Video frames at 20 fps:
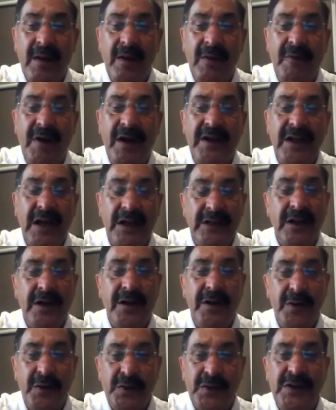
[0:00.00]
while the other
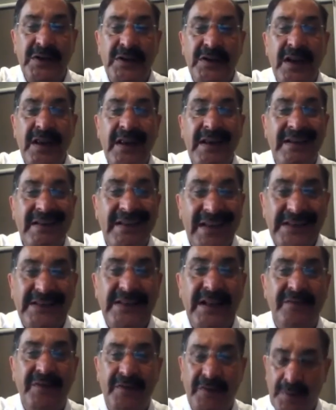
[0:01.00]
reduces less
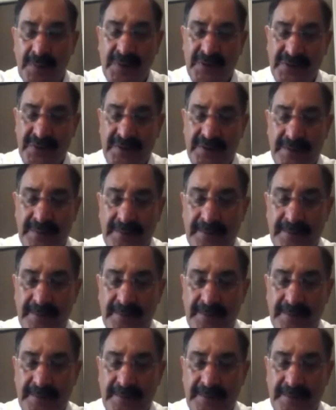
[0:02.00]
than 50%.